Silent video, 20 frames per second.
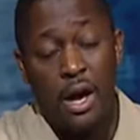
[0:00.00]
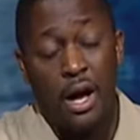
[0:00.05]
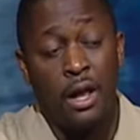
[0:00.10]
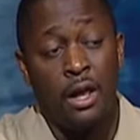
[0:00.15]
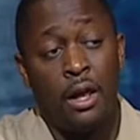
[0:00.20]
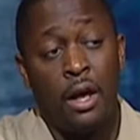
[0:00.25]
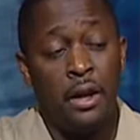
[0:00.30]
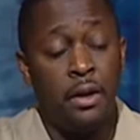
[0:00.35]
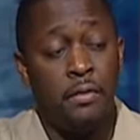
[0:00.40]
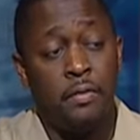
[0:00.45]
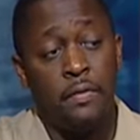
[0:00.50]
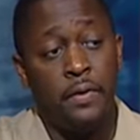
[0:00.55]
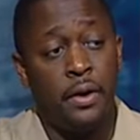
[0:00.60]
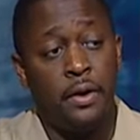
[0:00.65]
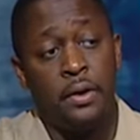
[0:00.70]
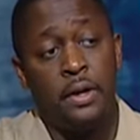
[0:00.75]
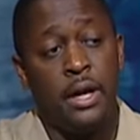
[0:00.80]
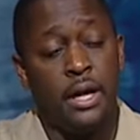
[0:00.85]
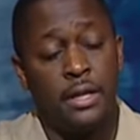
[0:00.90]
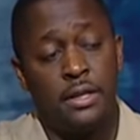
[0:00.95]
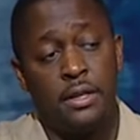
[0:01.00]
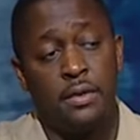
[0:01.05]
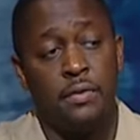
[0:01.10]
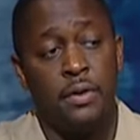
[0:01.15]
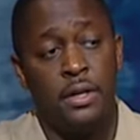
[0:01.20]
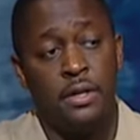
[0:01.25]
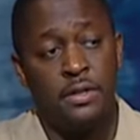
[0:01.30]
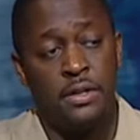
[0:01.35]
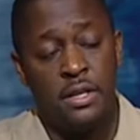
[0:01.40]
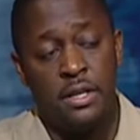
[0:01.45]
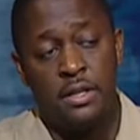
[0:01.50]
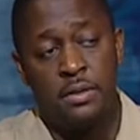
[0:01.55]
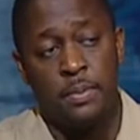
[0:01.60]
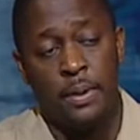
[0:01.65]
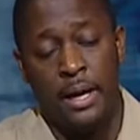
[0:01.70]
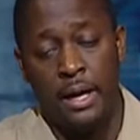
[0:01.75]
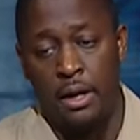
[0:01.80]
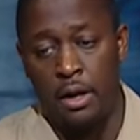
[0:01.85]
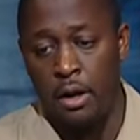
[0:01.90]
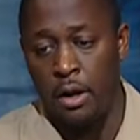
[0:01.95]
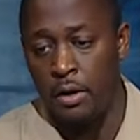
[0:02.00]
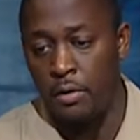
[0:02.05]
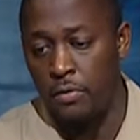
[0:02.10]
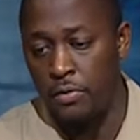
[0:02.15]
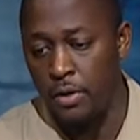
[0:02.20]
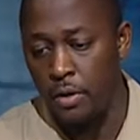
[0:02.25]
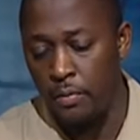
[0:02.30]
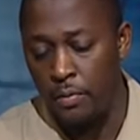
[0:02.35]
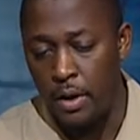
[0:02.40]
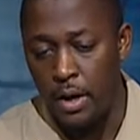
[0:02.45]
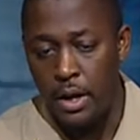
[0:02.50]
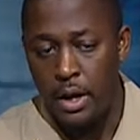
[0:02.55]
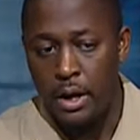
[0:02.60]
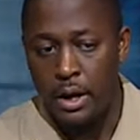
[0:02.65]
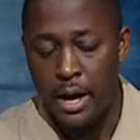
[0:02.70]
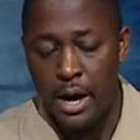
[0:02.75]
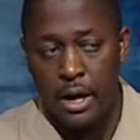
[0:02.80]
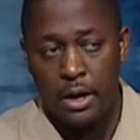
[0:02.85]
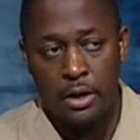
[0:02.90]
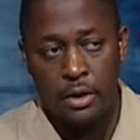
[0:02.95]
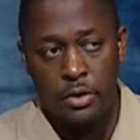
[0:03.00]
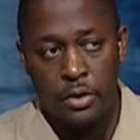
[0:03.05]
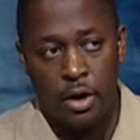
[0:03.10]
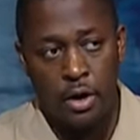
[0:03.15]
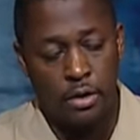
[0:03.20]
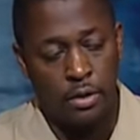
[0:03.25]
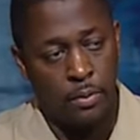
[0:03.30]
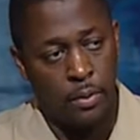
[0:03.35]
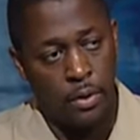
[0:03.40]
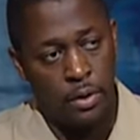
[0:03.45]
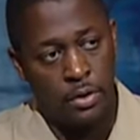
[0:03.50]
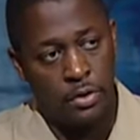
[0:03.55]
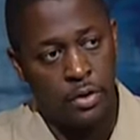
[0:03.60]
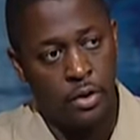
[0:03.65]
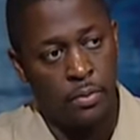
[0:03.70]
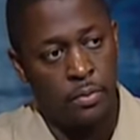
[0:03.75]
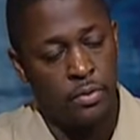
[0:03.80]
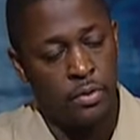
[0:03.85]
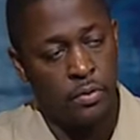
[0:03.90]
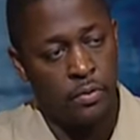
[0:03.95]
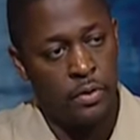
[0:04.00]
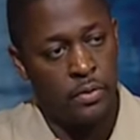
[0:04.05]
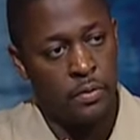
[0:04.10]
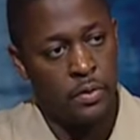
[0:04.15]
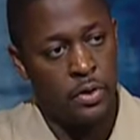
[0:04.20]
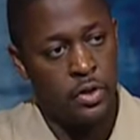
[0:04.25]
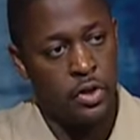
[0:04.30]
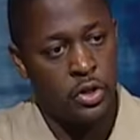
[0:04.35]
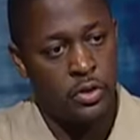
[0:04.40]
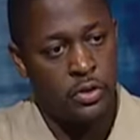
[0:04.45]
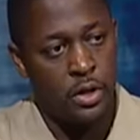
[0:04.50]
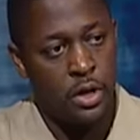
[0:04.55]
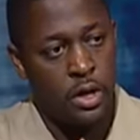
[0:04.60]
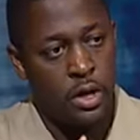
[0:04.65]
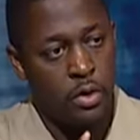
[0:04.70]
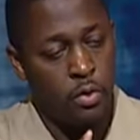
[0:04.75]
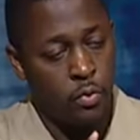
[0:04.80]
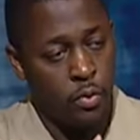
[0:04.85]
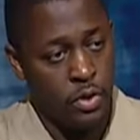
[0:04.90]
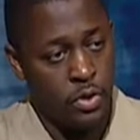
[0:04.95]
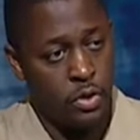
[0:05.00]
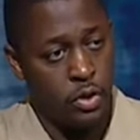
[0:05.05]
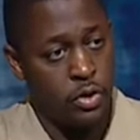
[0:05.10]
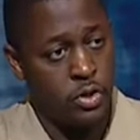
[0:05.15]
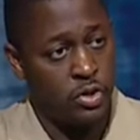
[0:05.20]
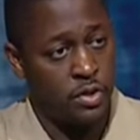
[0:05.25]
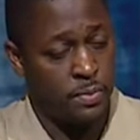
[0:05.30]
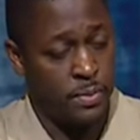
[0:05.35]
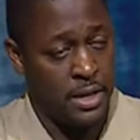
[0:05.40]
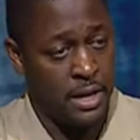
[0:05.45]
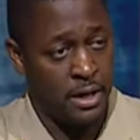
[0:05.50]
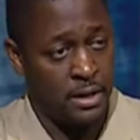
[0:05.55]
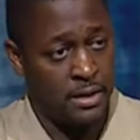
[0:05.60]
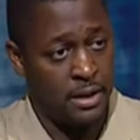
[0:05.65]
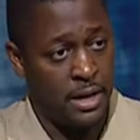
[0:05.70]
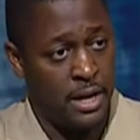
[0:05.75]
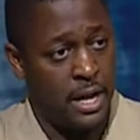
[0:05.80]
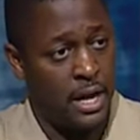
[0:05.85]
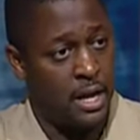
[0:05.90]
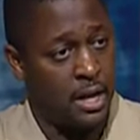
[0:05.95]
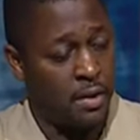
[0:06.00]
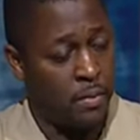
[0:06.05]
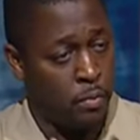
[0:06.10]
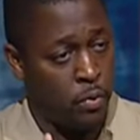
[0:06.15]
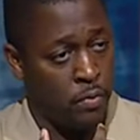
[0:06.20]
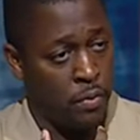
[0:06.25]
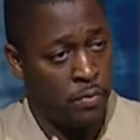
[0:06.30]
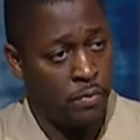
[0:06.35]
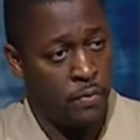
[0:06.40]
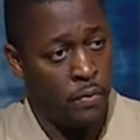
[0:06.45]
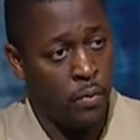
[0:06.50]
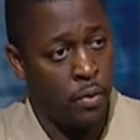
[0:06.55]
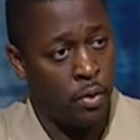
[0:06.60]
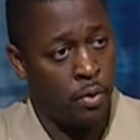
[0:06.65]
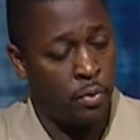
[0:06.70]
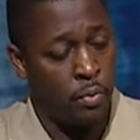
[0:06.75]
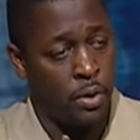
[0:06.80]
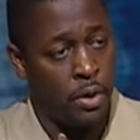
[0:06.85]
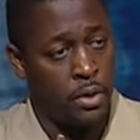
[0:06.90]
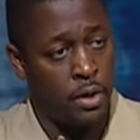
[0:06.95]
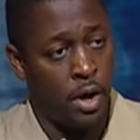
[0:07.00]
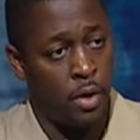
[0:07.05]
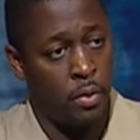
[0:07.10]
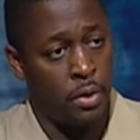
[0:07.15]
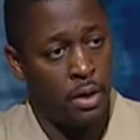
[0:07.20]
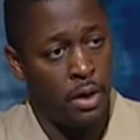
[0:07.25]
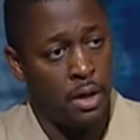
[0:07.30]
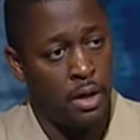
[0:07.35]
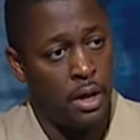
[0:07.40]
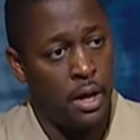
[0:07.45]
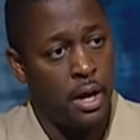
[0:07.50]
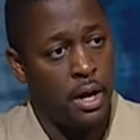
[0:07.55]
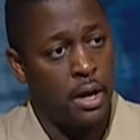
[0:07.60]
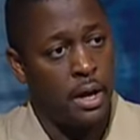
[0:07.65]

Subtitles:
A lot of varied activities in this plan, a lot of stuff Carolyn talked about in terms of even just researchers meeting today and moving forward with how they